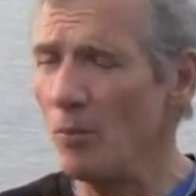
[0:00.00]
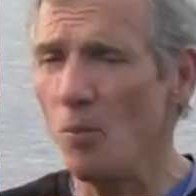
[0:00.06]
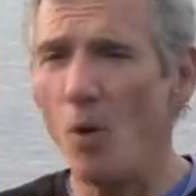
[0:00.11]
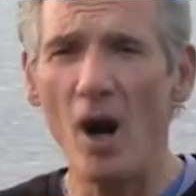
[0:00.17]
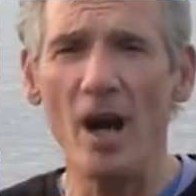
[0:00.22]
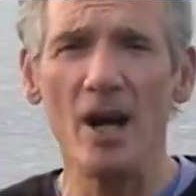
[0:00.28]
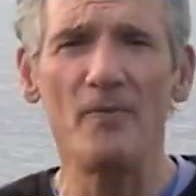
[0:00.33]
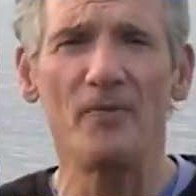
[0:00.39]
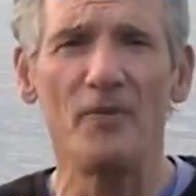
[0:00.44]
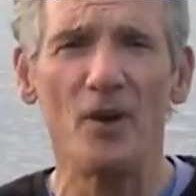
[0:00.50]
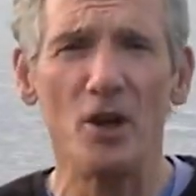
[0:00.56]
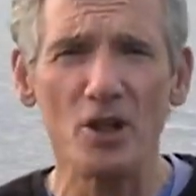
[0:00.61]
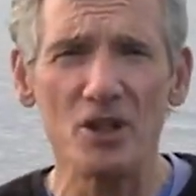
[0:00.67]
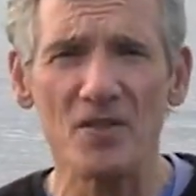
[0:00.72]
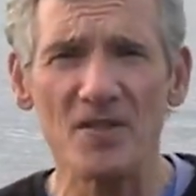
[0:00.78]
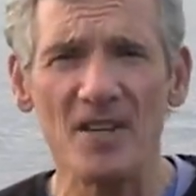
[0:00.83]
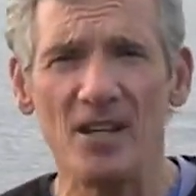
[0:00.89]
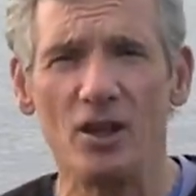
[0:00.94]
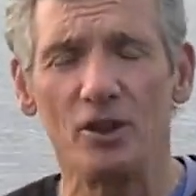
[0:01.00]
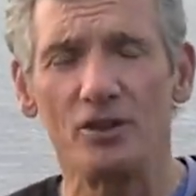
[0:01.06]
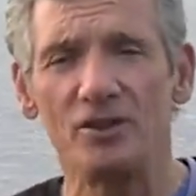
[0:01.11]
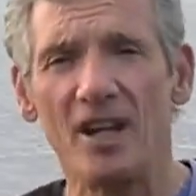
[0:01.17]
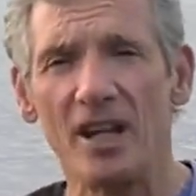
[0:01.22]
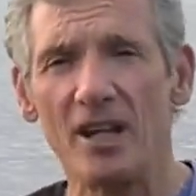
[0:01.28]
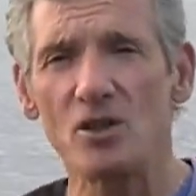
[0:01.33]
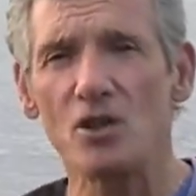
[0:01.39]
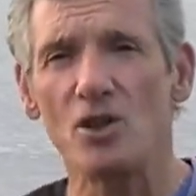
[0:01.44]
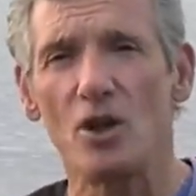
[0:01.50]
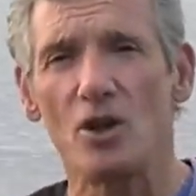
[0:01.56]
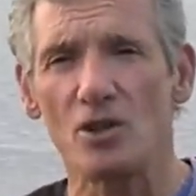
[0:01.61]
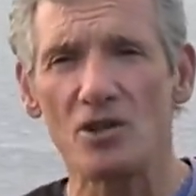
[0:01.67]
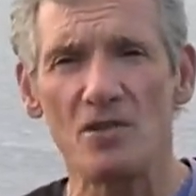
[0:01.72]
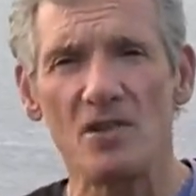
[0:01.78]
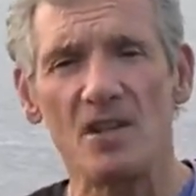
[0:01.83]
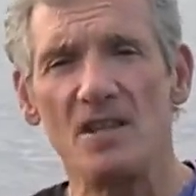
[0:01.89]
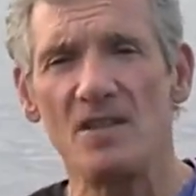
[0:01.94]
and why I'm focusing on tech
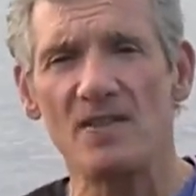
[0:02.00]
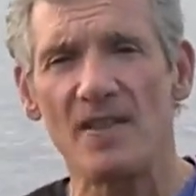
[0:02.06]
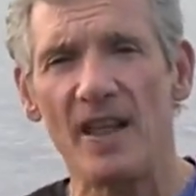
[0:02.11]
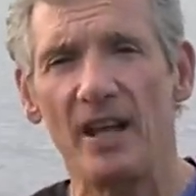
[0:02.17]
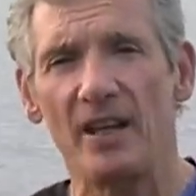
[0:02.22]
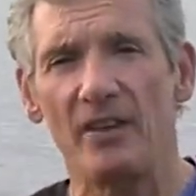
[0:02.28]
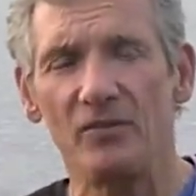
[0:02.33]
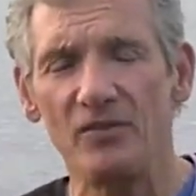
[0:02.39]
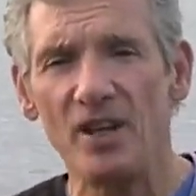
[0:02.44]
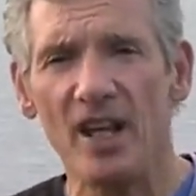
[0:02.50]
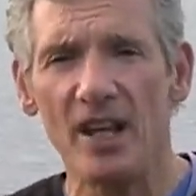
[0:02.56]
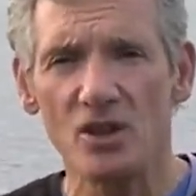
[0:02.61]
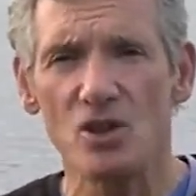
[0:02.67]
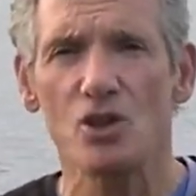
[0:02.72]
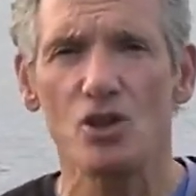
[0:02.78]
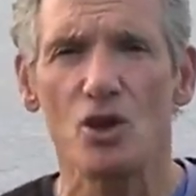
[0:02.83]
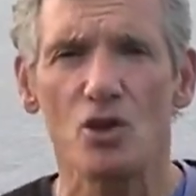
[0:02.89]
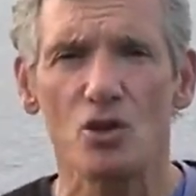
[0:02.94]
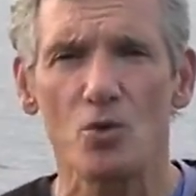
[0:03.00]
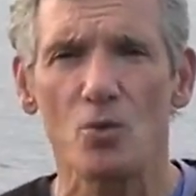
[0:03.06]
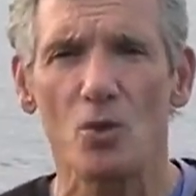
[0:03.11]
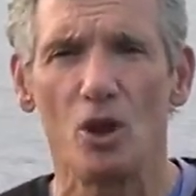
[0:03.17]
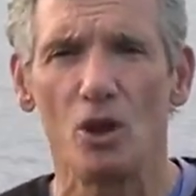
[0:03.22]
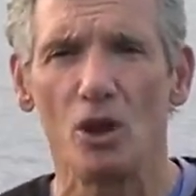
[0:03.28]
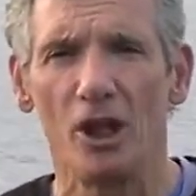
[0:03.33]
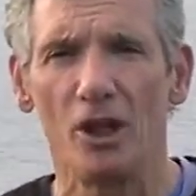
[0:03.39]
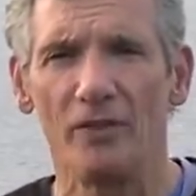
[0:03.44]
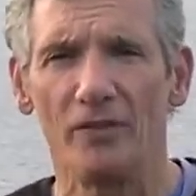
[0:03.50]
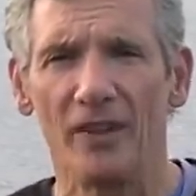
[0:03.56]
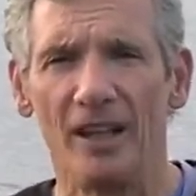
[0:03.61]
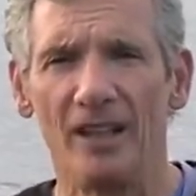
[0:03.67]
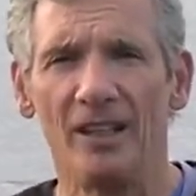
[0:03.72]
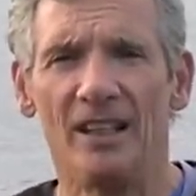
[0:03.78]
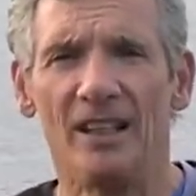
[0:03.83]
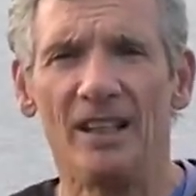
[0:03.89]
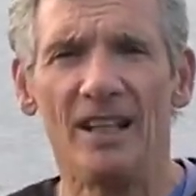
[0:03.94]
stocks is that if tech stocks roll
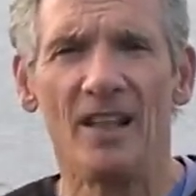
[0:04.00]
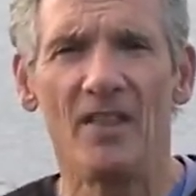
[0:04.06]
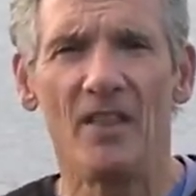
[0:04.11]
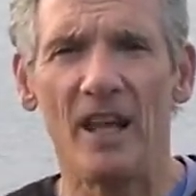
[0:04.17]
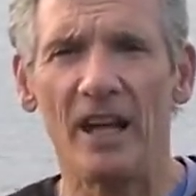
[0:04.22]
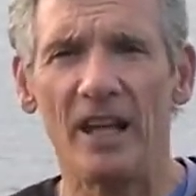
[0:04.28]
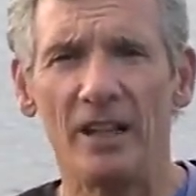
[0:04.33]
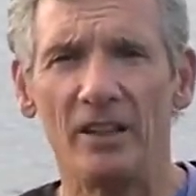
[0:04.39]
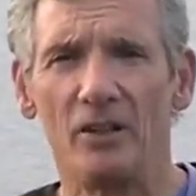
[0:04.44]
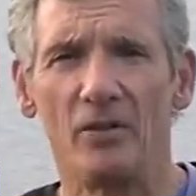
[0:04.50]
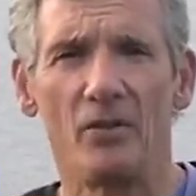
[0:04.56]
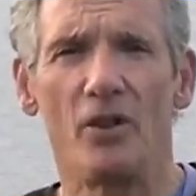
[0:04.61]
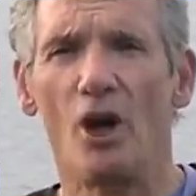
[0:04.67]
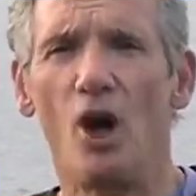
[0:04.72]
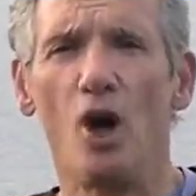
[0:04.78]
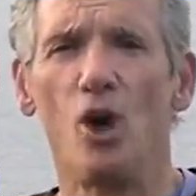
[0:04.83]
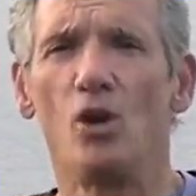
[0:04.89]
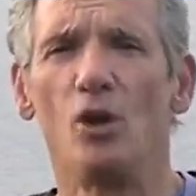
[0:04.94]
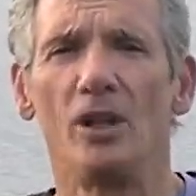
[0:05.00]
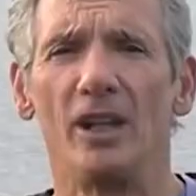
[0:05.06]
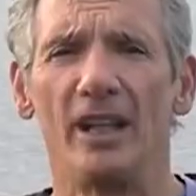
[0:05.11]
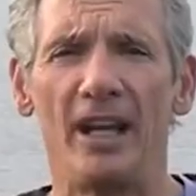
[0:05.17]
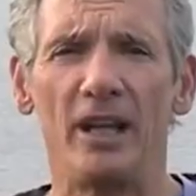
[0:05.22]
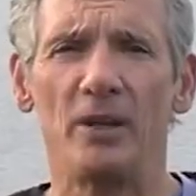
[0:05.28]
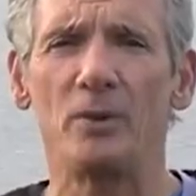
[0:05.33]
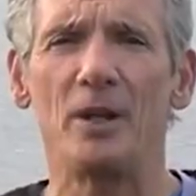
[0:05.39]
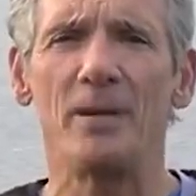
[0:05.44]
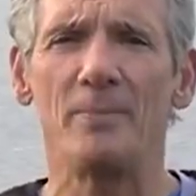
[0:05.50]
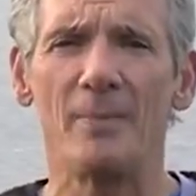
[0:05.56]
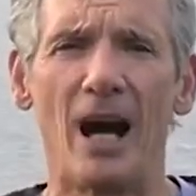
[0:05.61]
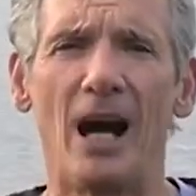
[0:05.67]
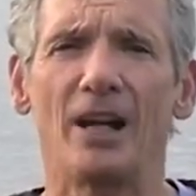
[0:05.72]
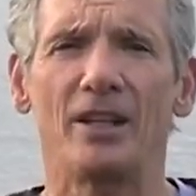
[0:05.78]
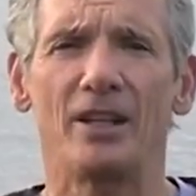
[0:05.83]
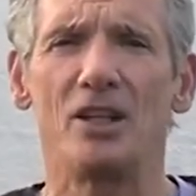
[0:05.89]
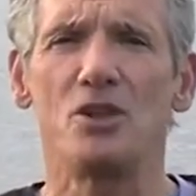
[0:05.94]
over, then the whole equity
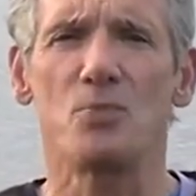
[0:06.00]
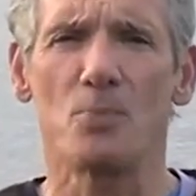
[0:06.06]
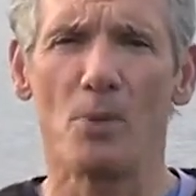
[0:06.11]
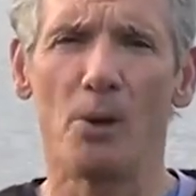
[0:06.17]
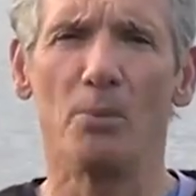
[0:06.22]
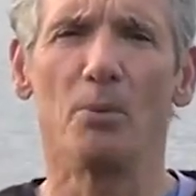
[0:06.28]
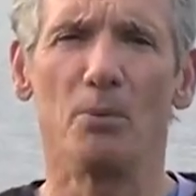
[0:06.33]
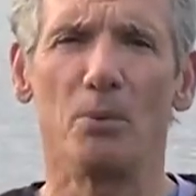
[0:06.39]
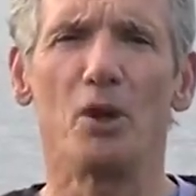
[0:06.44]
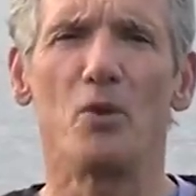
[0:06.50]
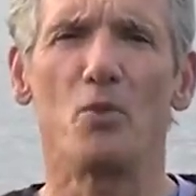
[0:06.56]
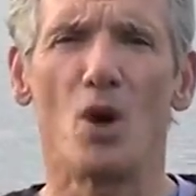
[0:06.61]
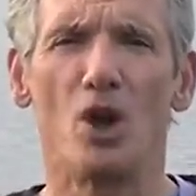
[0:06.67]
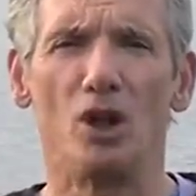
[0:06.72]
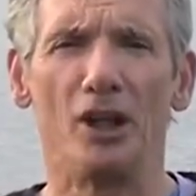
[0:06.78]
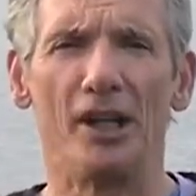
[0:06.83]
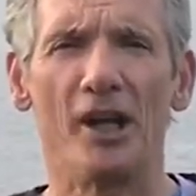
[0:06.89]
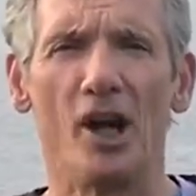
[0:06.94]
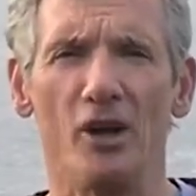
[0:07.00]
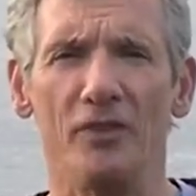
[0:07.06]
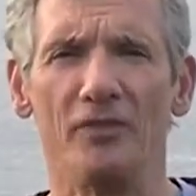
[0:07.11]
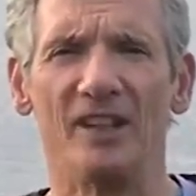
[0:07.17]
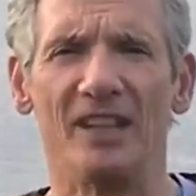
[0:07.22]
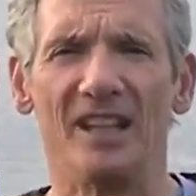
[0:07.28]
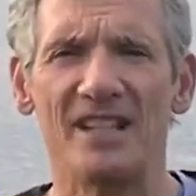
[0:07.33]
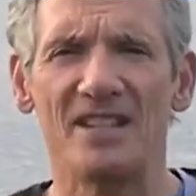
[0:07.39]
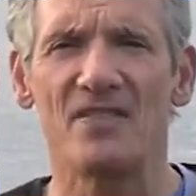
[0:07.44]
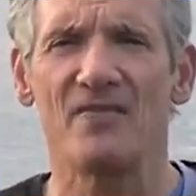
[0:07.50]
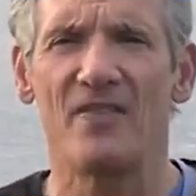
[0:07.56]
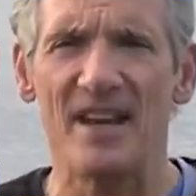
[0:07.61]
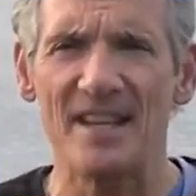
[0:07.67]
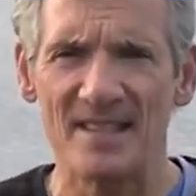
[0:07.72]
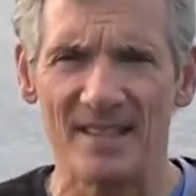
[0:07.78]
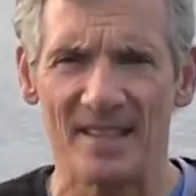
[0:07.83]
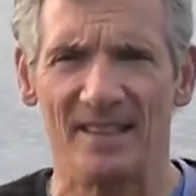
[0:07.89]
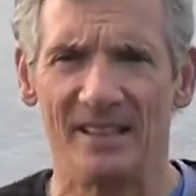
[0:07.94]
market is probably rolling over, let's
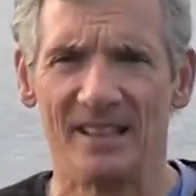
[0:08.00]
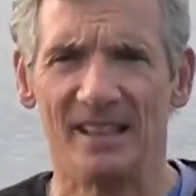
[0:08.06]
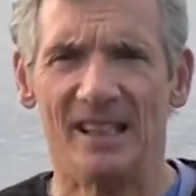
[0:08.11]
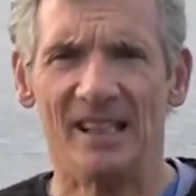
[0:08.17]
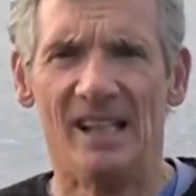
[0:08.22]
face it.